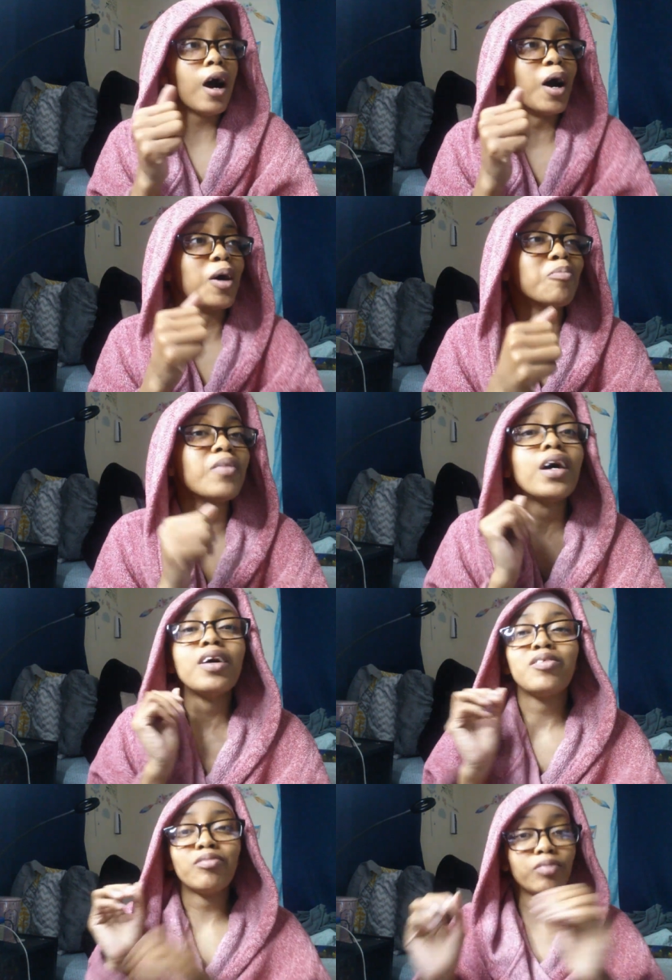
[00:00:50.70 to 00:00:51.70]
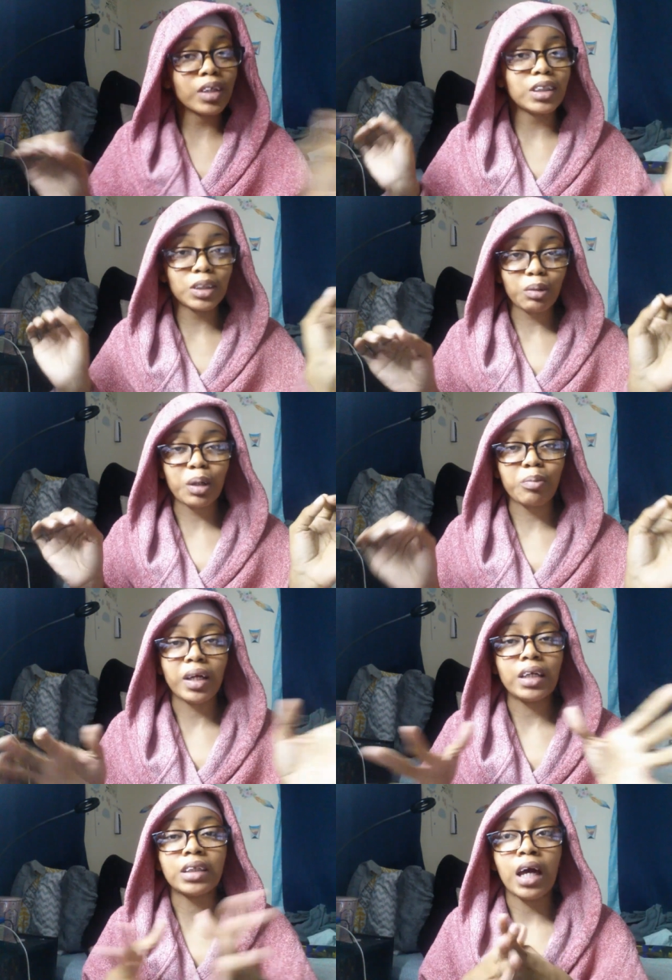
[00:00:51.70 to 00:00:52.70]
Um, really just one of them
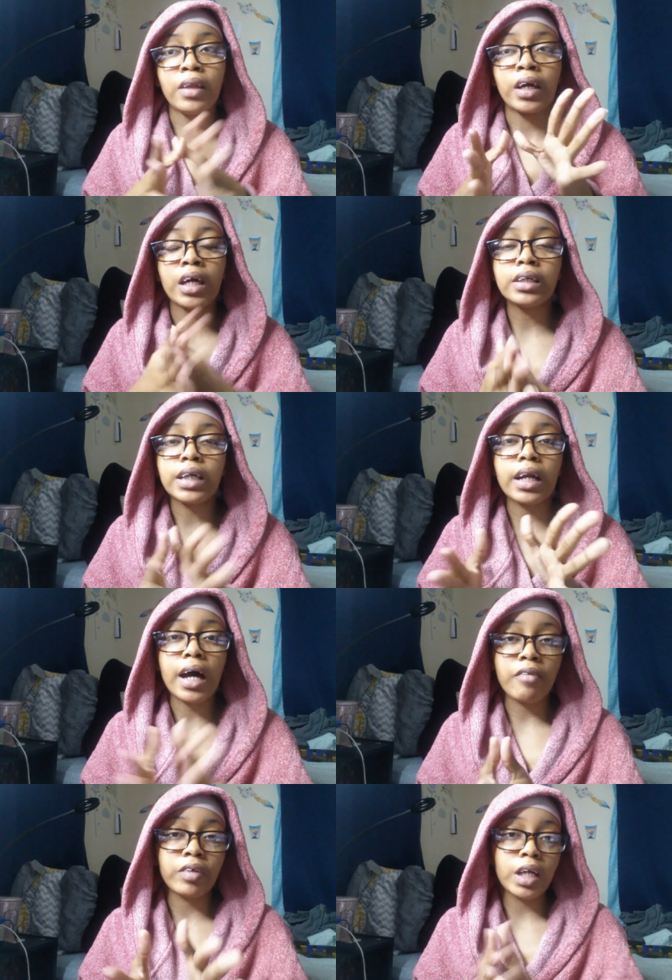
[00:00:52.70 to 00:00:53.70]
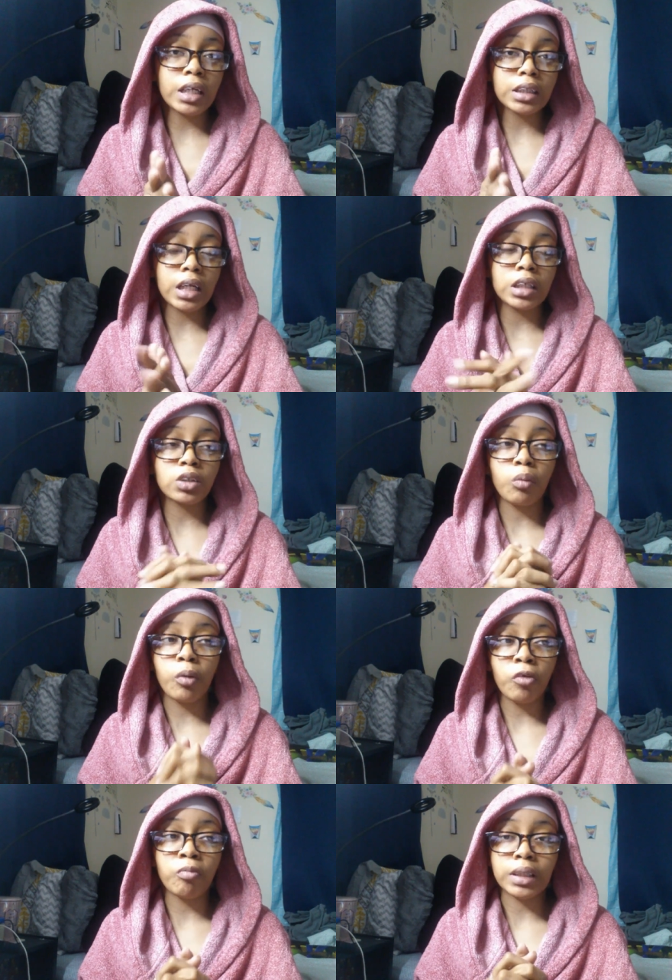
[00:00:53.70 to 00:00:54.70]
days. And the kids had a half a day today, so
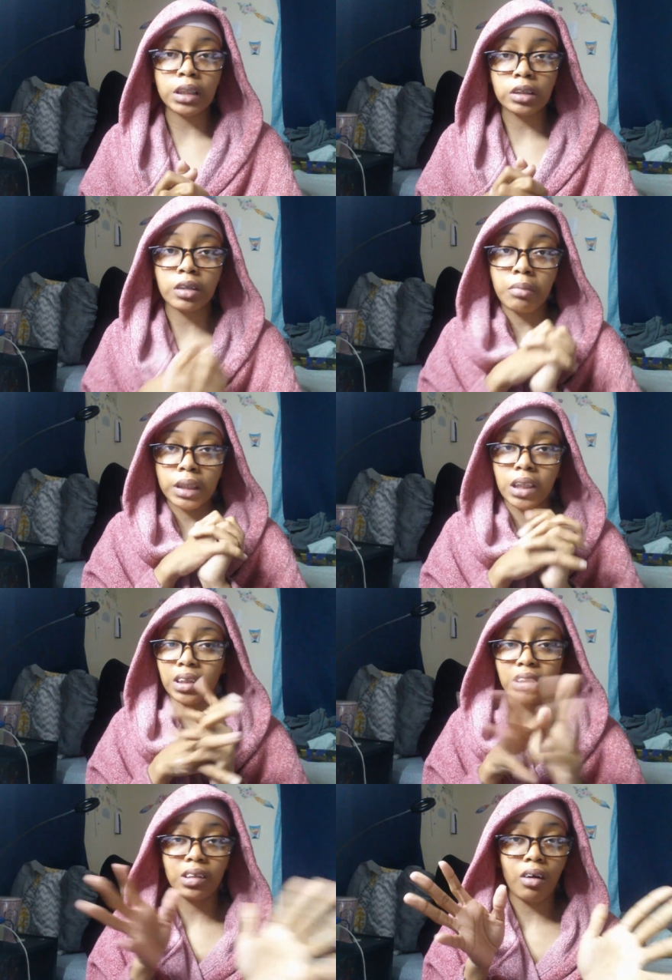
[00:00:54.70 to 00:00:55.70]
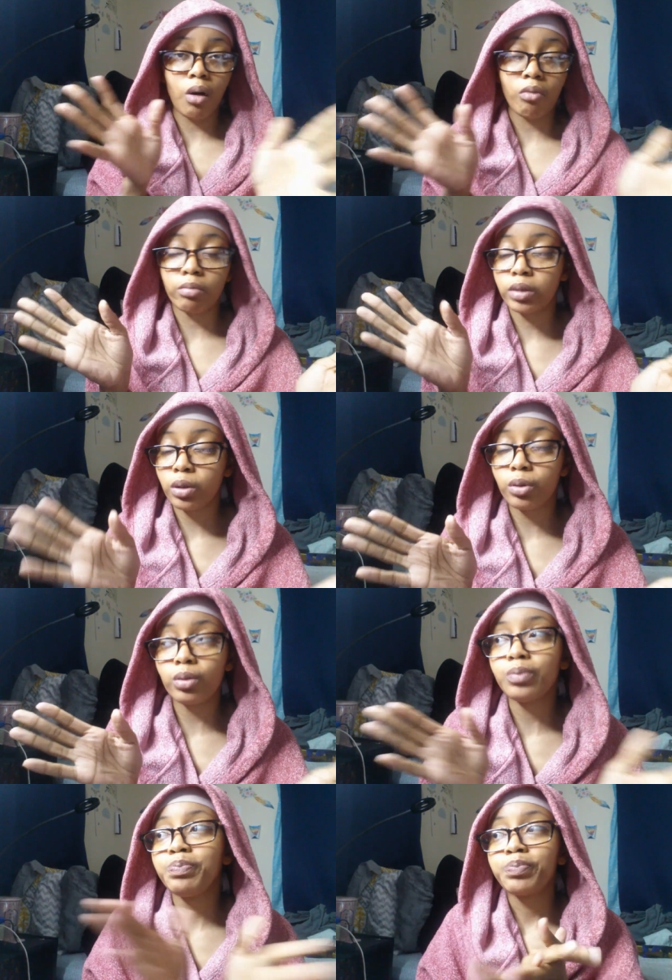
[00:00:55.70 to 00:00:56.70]
both my sister and my son just stayed home from
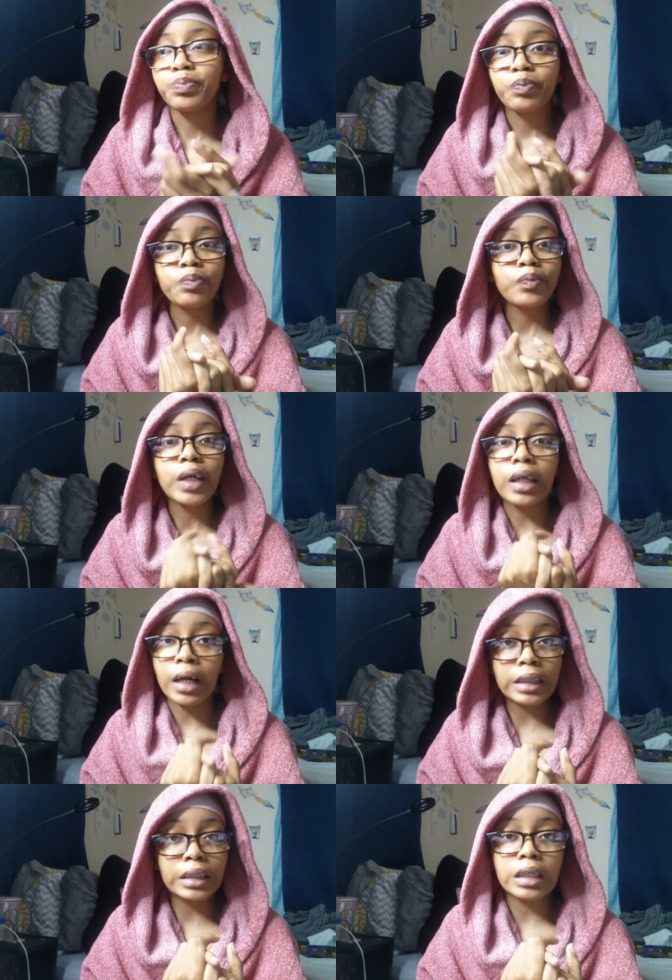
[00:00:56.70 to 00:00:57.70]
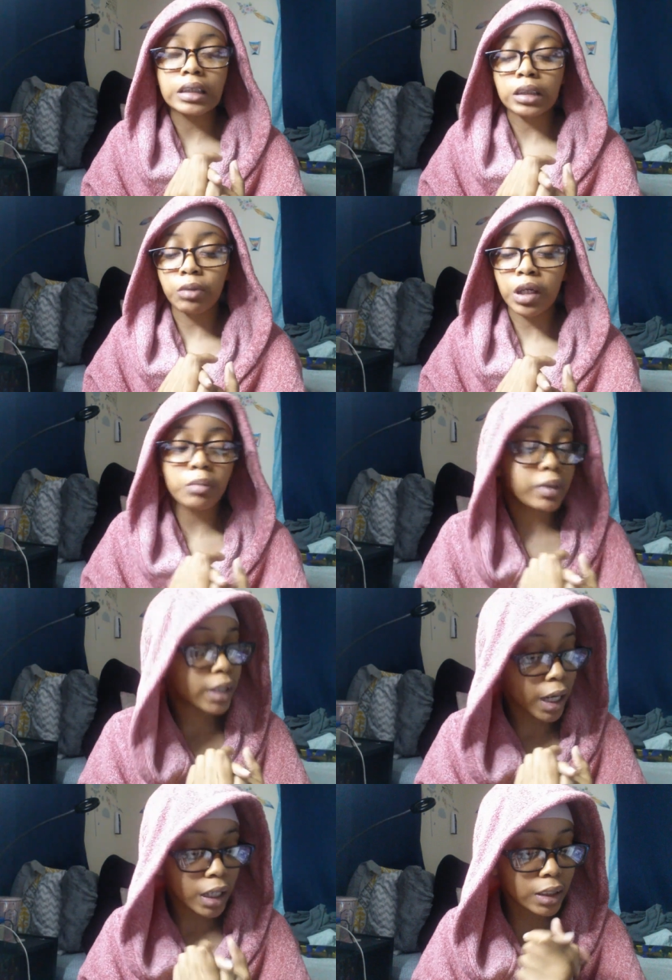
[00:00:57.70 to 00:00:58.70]
school. Like I said, it's just one of them
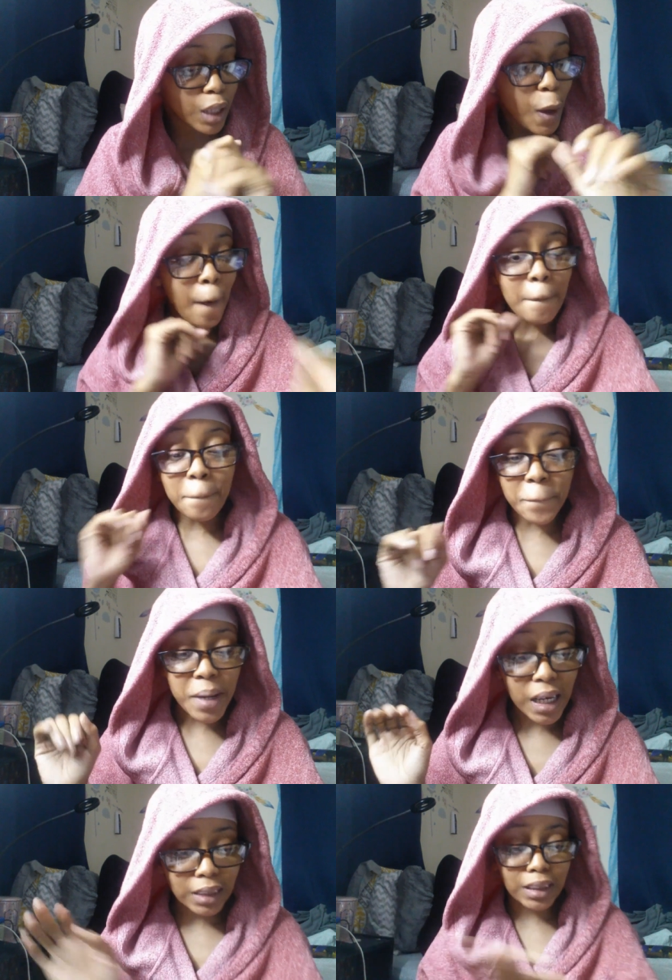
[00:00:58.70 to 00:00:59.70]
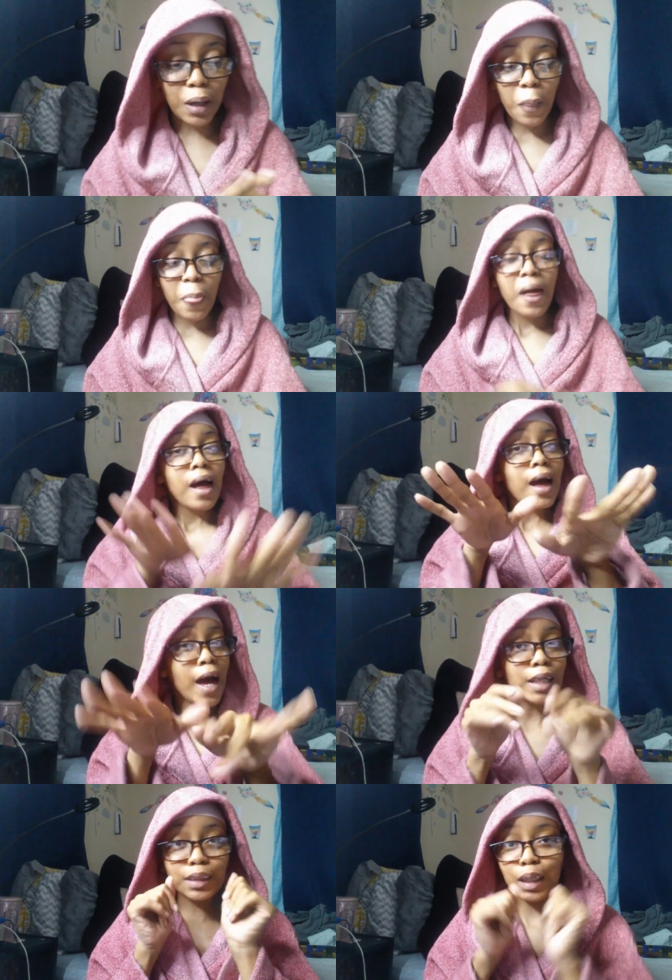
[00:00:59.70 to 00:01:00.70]
days. But
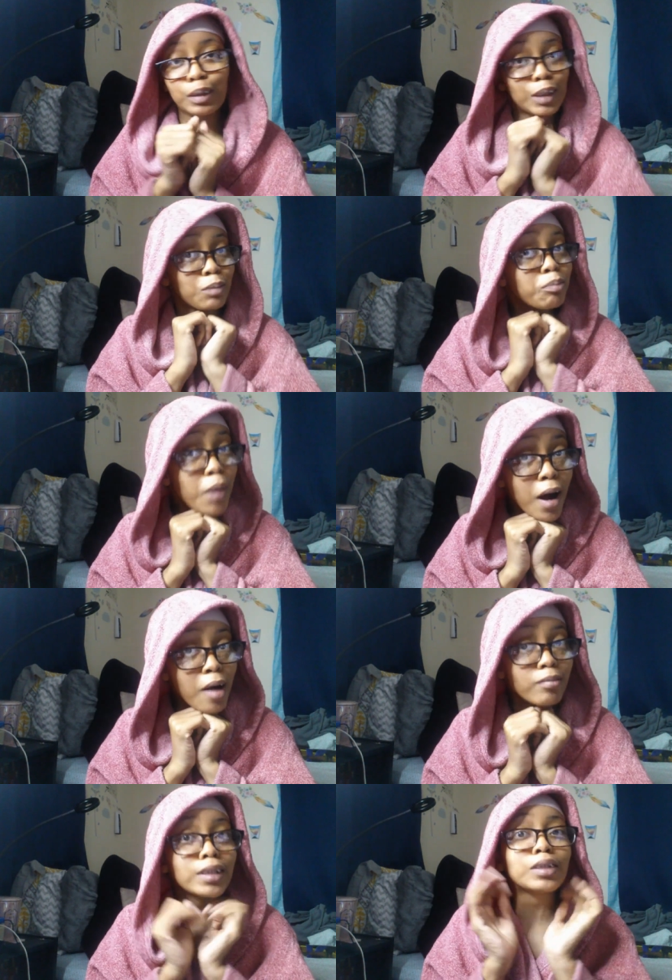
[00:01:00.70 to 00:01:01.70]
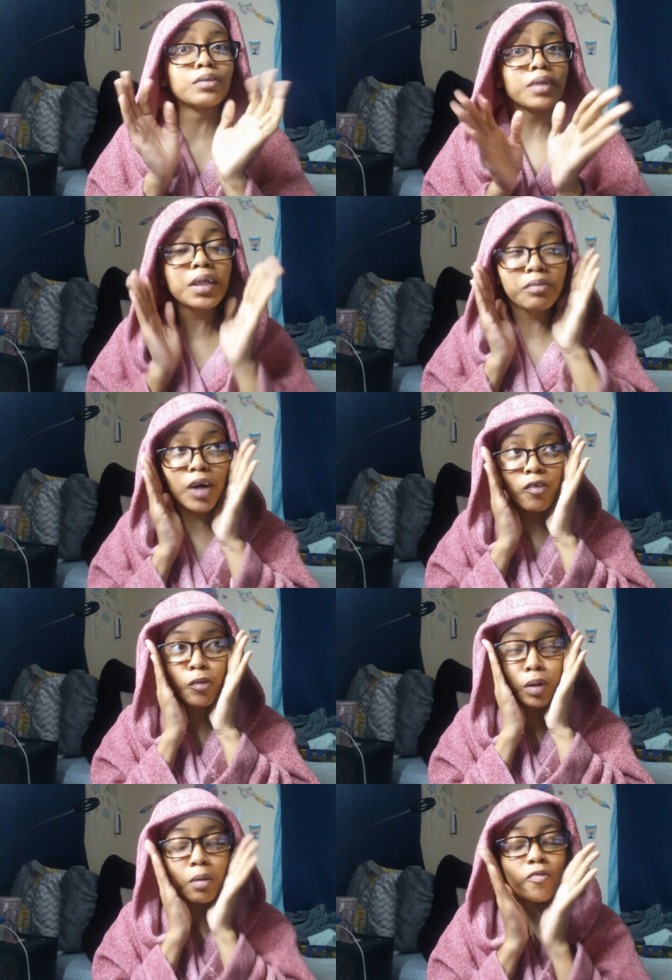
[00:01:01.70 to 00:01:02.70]
as the title says above, this is a reading blog
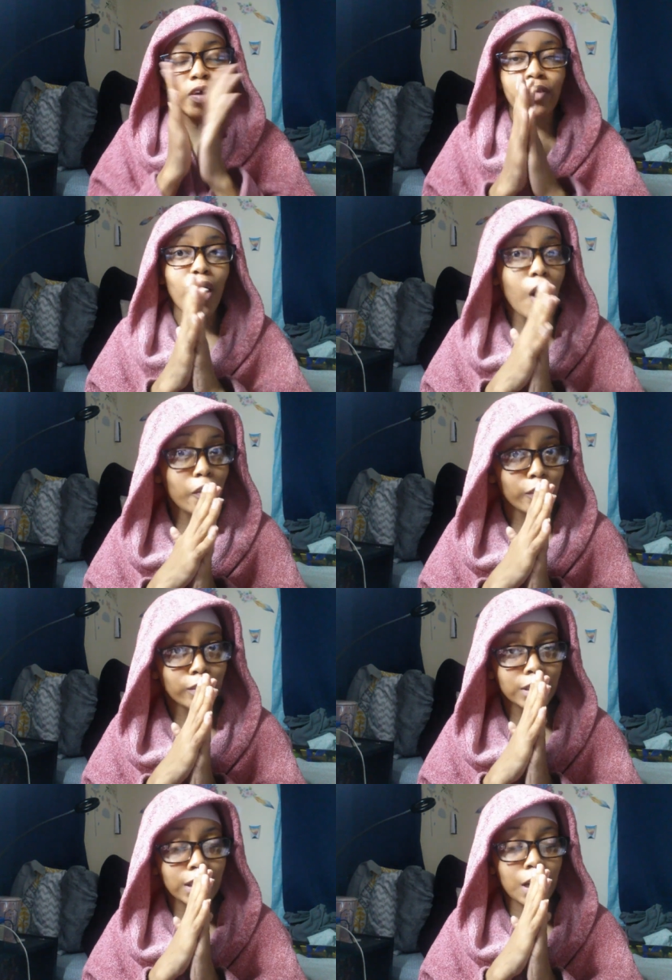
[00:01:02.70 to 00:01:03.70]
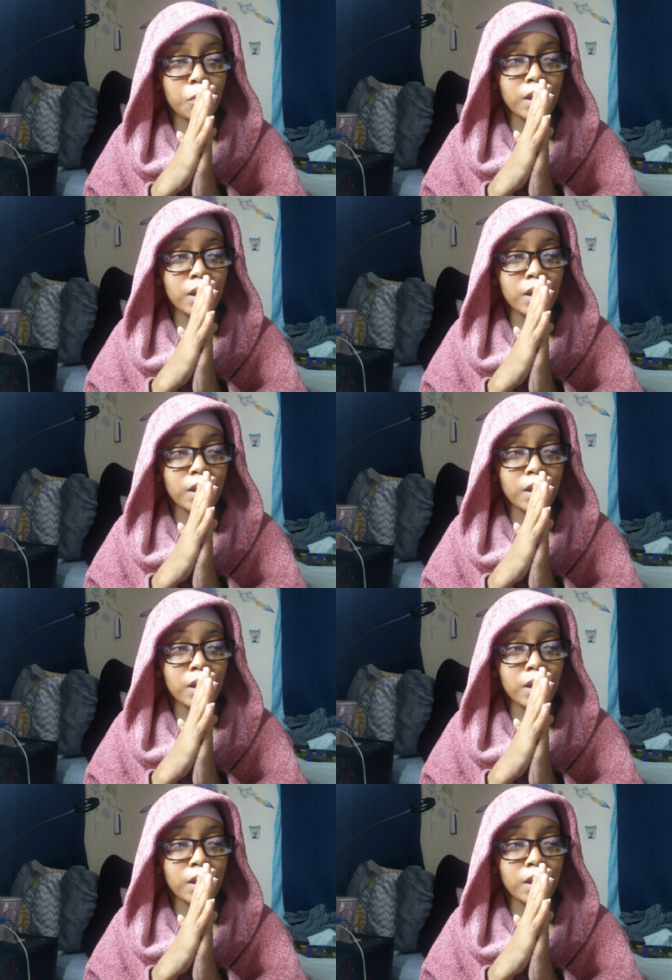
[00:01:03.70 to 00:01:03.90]
for one of my favorite authors. And I